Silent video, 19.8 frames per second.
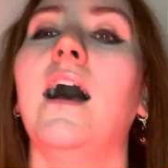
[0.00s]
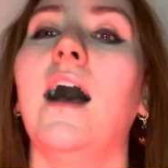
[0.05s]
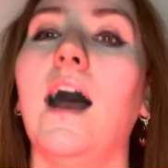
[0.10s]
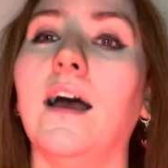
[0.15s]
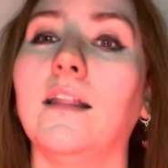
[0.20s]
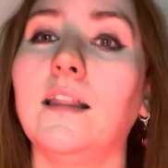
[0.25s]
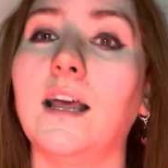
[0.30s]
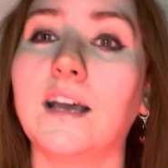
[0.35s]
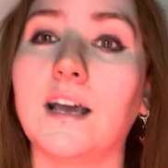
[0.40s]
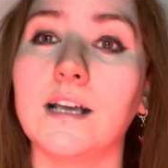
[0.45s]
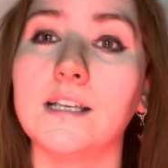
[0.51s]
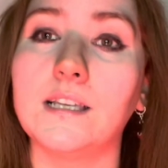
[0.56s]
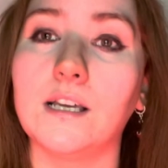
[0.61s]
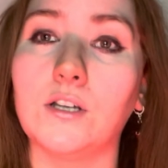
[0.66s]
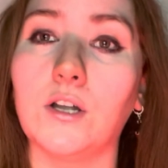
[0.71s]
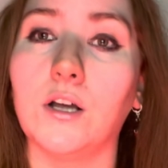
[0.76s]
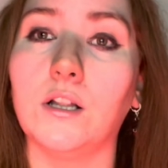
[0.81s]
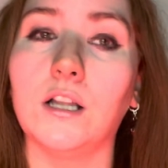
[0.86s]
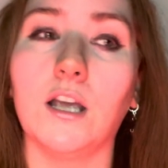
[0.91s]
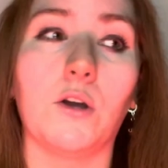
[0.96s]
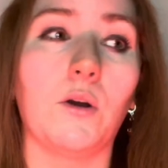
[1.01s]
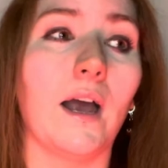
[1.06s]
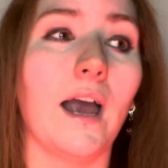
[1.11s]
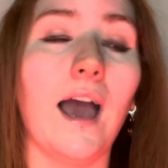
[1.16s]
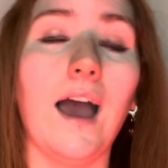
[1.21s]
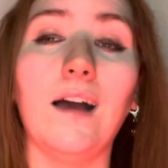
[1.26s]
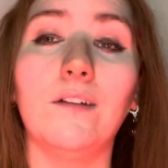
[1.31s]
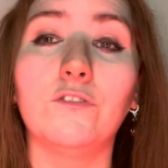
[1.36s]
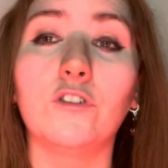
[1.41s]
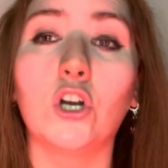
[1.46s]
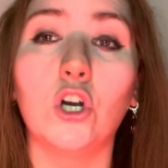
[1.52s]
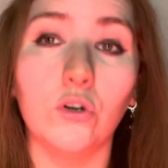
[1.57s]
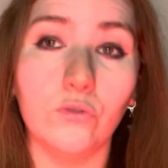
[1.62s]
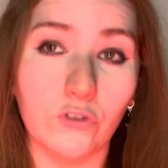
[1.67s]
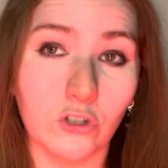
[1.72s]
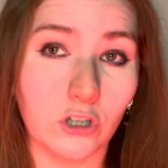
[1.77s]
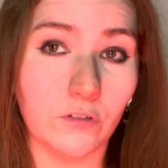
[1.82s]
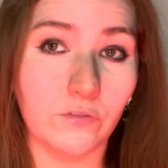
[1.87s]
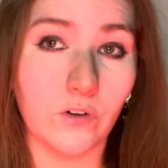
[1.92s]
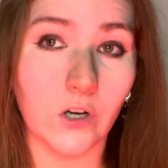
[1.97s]
And like I said earlier, I have
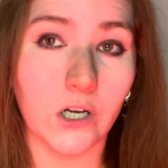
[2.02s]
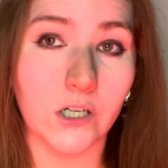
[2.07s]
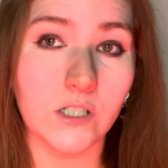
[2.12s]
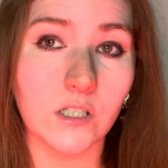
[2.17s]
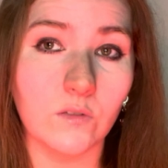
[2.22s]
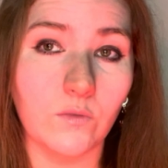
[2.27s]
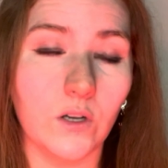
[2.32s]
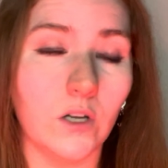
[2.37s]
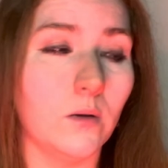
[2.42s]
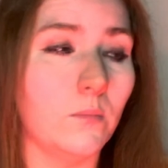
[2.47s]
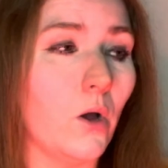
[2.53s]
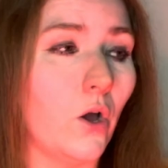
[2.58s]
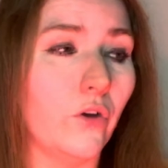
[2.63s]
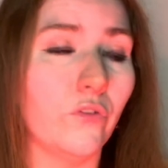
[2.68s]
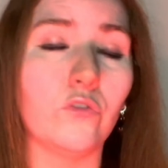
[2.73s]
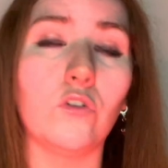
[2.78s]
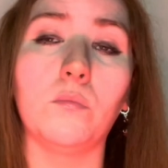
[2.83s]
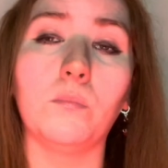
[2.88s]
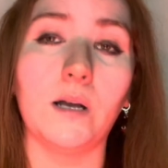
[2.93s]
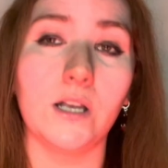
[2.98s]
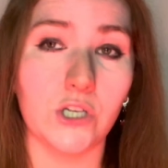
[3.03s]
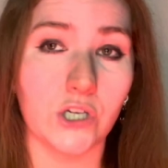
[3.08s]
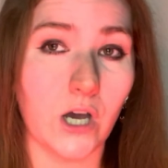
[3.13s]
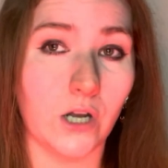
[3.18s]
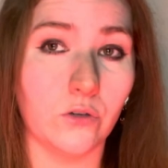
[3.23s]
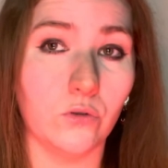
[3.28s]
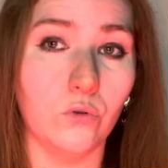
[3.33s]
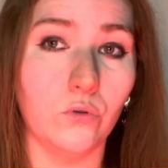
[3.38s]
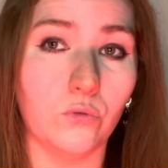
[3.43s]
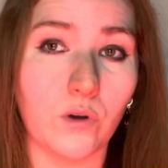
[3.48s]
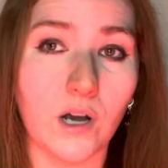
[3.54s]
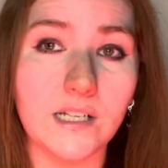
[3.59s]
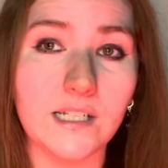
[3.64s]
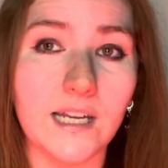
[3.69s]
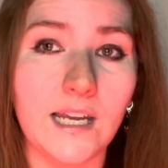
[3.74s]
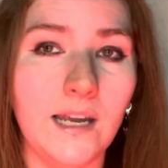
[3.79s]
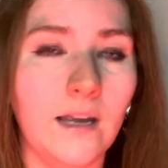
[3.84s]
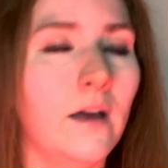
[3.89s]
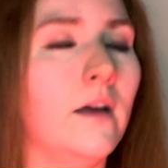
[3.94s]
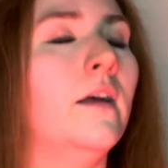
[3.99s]
covered the first film over on my channel
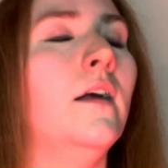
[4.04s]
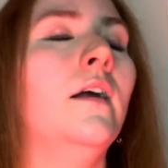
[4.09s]
already.